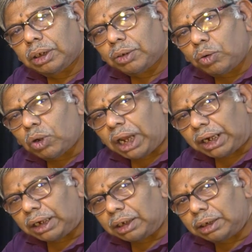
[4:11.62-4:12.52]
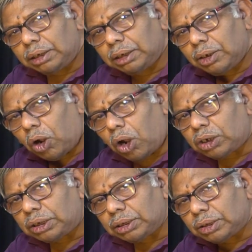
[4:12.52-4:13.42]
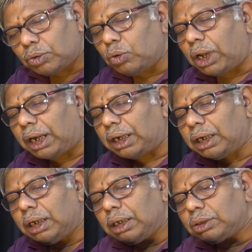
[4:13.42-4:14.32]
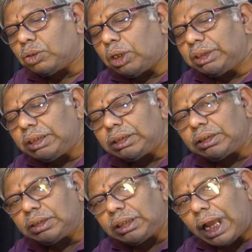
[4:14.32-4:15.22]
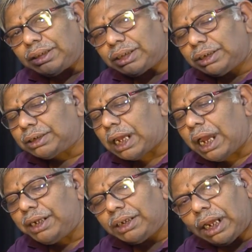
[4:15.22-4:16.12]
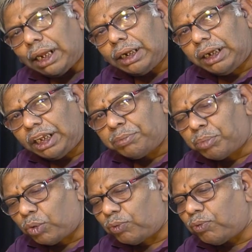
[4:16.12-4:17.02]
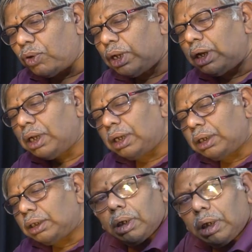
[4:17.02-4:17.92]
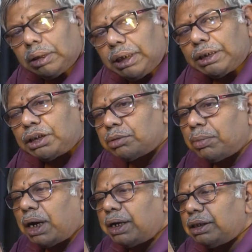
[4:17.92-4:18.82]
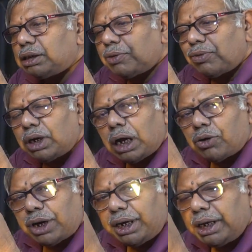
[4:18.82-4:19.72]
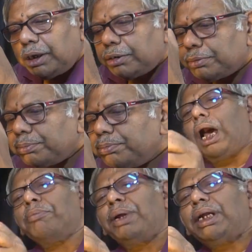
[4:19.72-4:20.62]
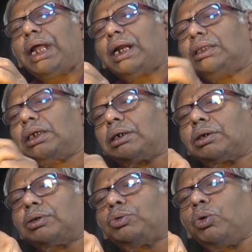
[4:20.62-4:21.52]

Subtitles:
glue gun, hot glue gun. So this is nice and tight and leak proof. This is my reservoir now ready. I made another 2